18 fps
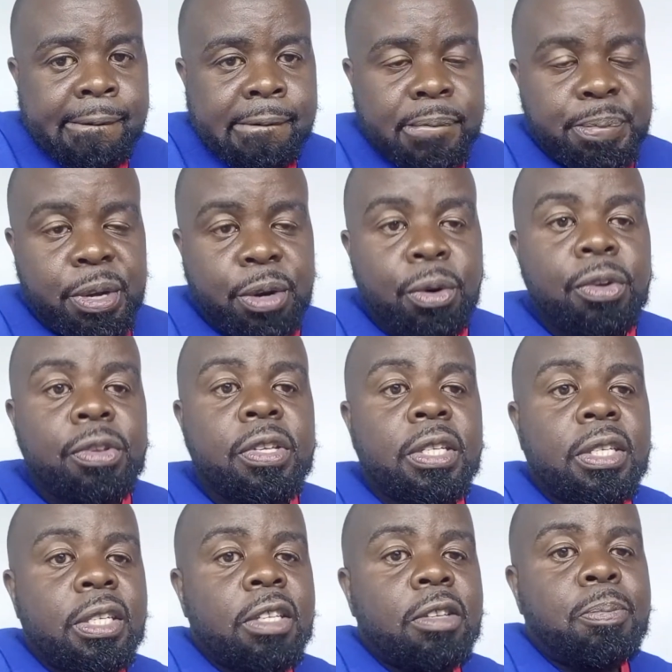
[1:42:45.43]
because
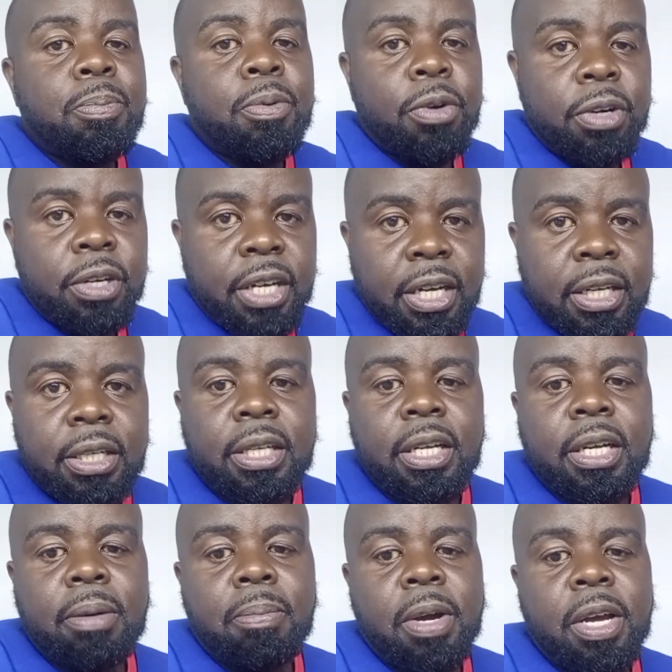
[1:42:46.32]
it is
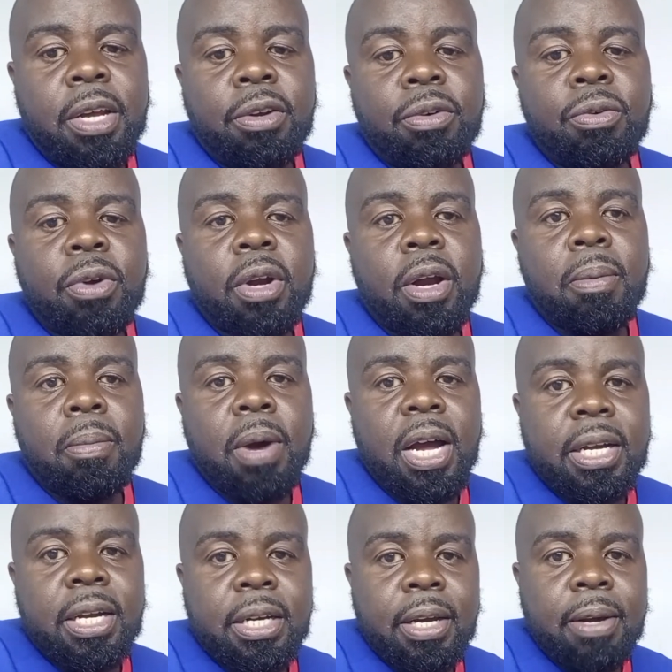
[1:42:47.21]
protected by dura
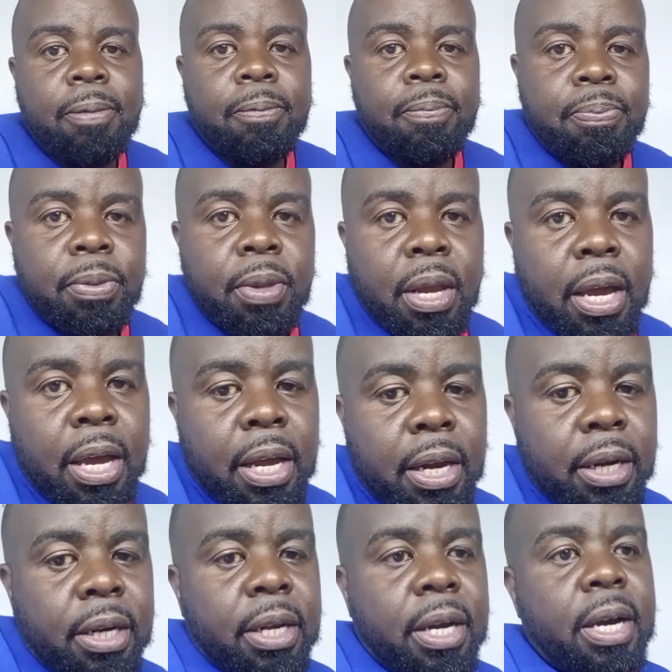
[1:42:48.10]
mater
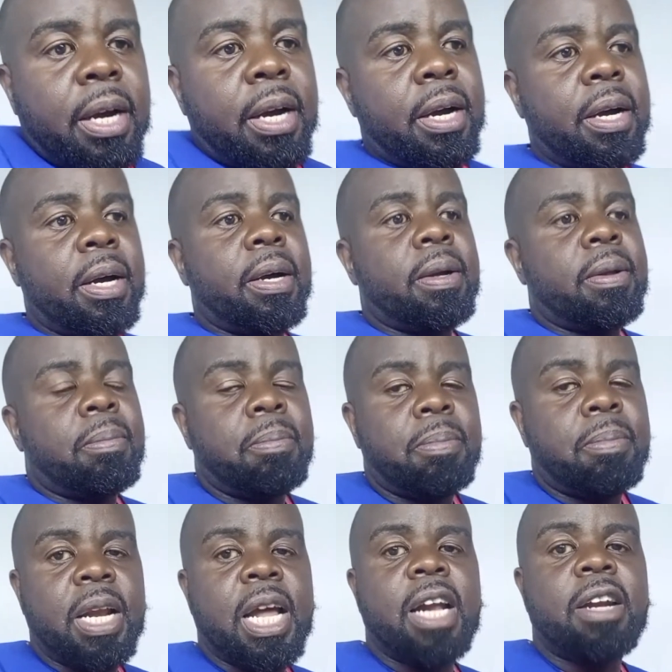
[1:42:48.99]
and
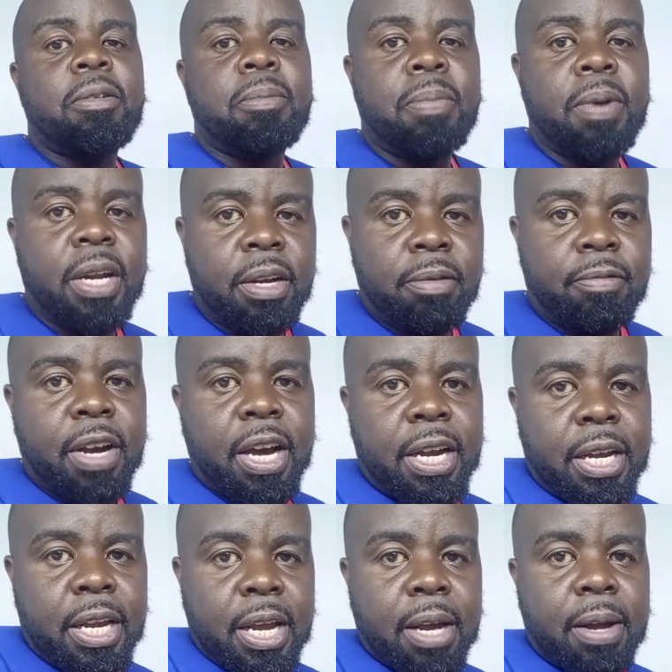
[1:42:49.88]
blood-brain
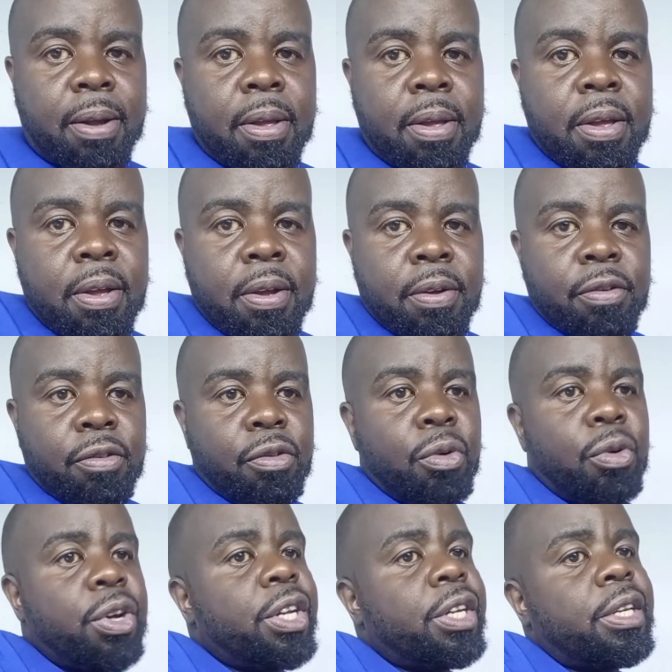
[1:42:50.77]
barrier.
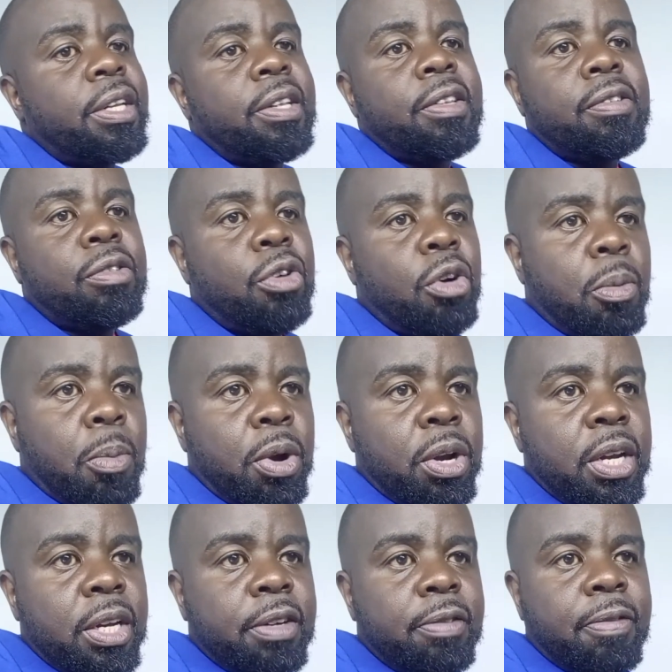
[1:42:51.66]
So it is
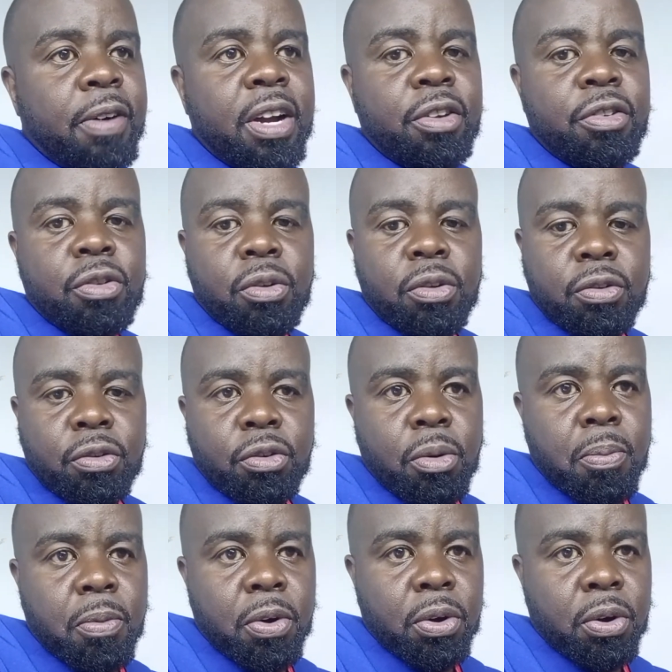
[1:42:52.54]
normal. It functions
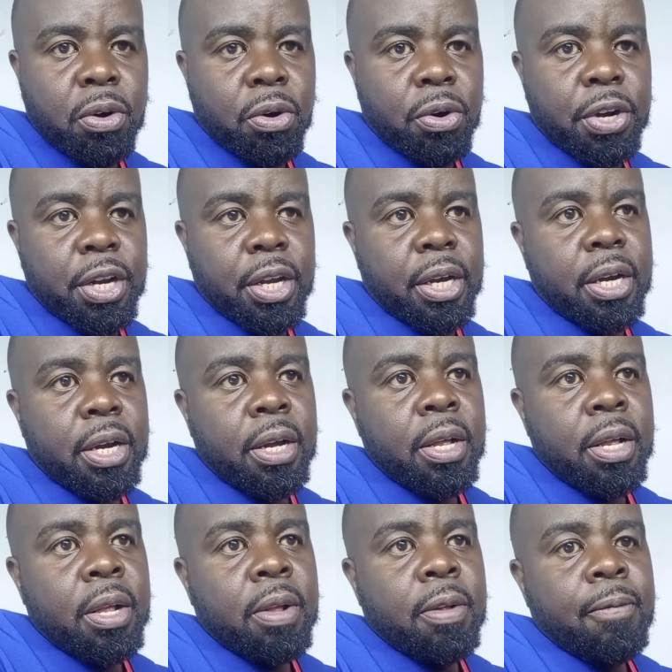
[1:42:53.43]
normal onic.
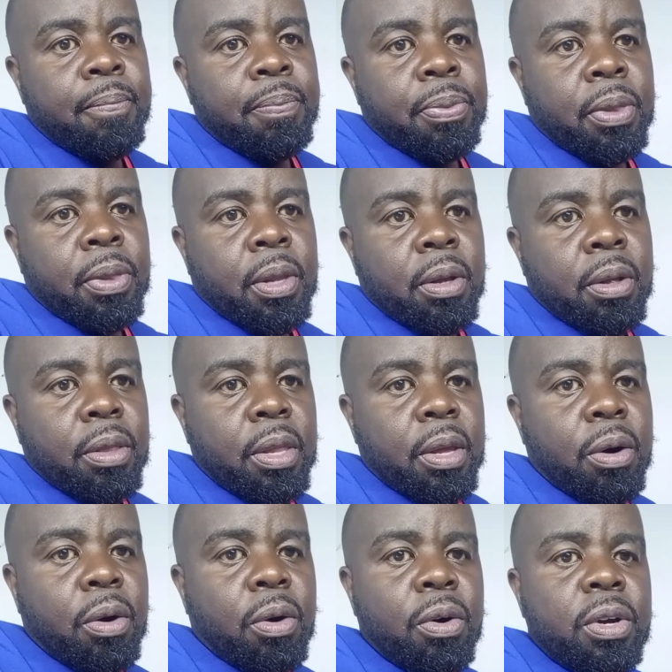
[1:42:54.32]

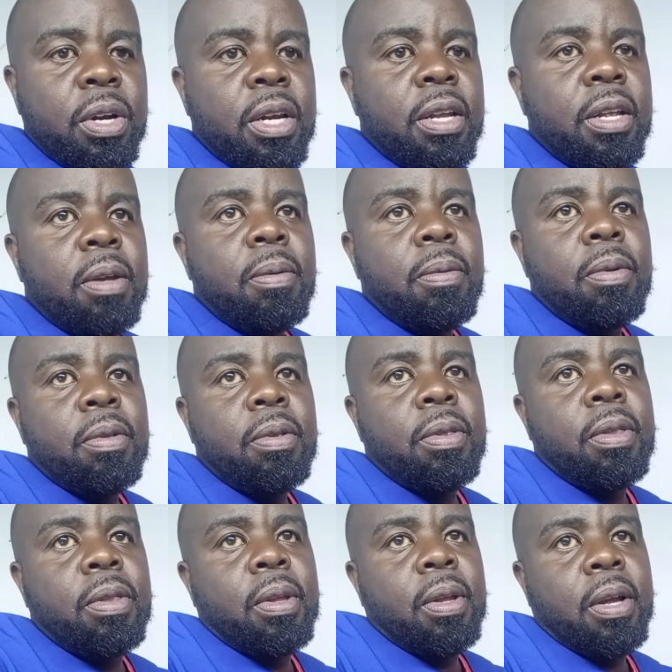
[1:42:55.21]
The only
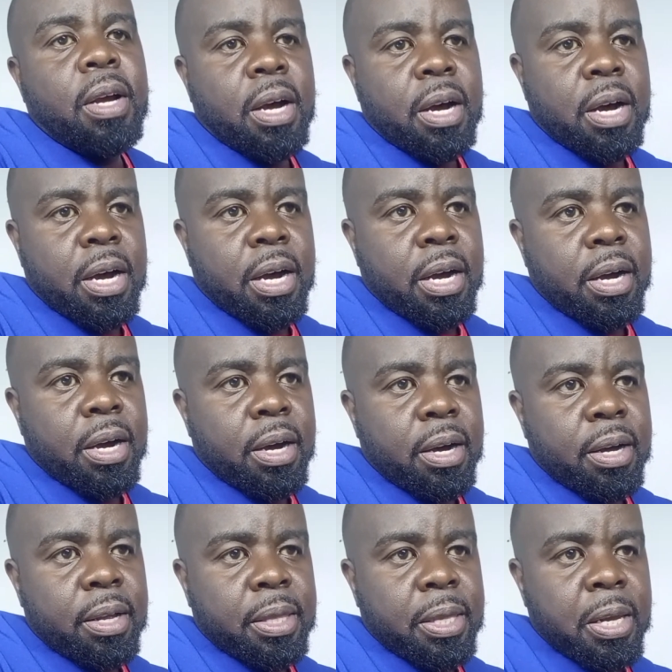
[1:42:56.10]

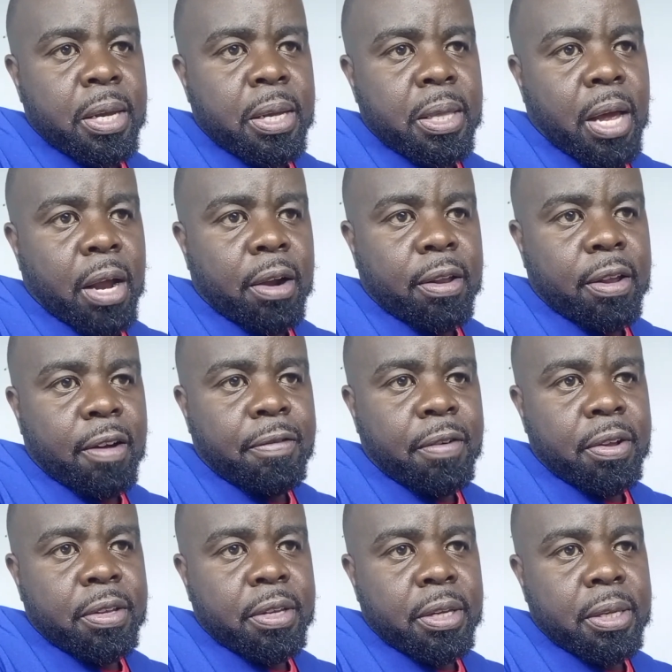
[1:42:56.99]
thing that
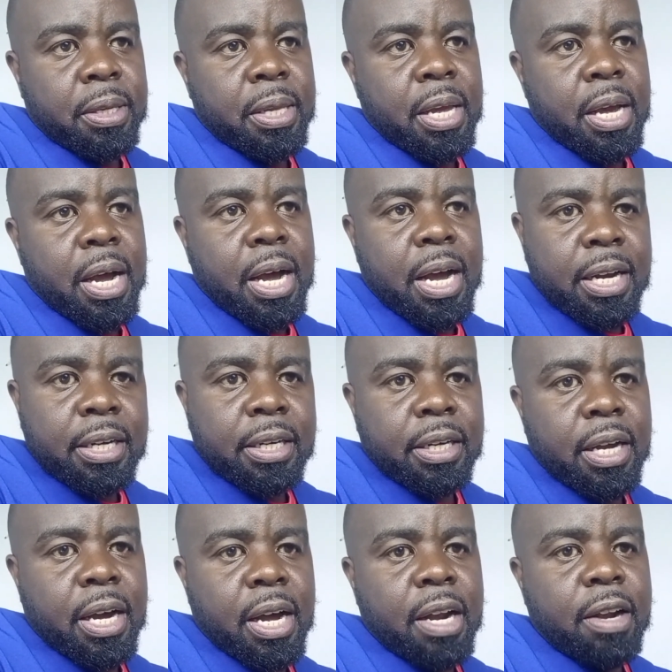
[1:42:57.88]
suffers is the heart
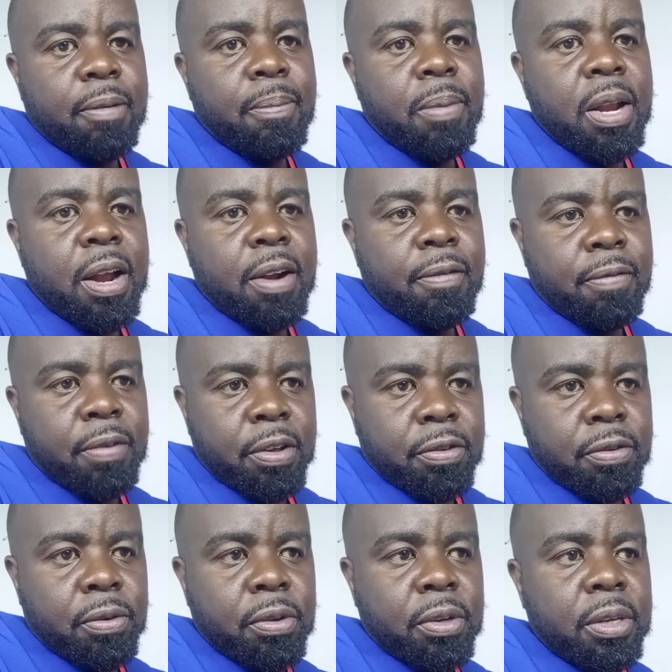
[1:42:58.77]
and blood
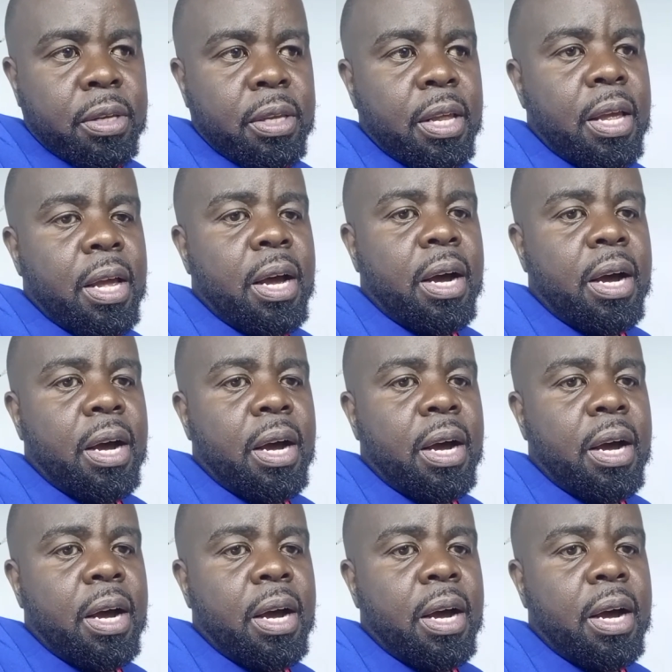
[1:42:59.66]
vessels. The